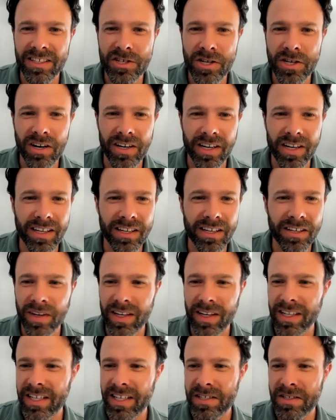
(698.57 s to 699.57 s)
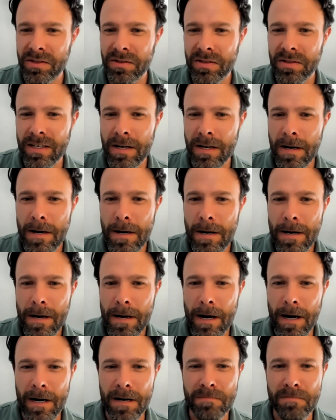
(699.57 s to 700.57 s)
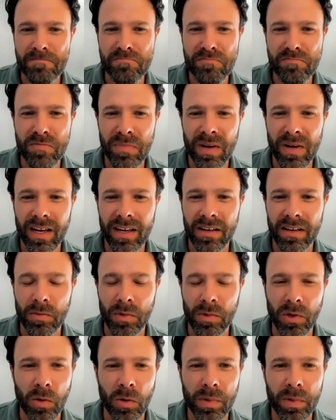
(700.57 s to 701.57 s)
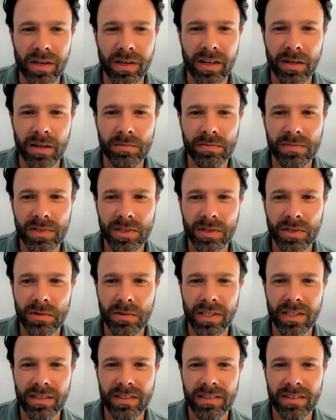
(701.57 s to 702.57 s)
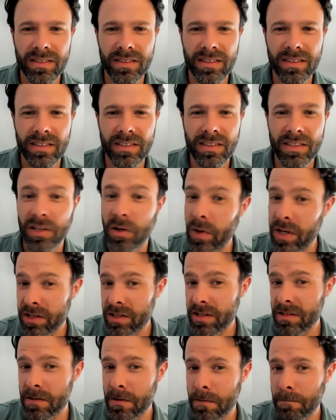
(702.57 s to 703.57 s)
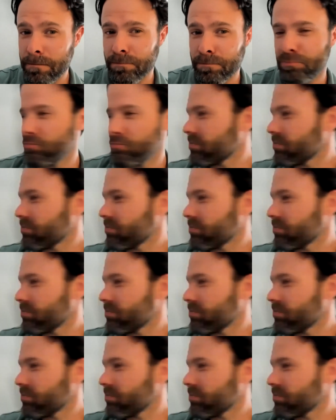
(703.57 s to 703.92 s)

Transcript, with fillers: can share again if I need to. And we'll open it up to questions.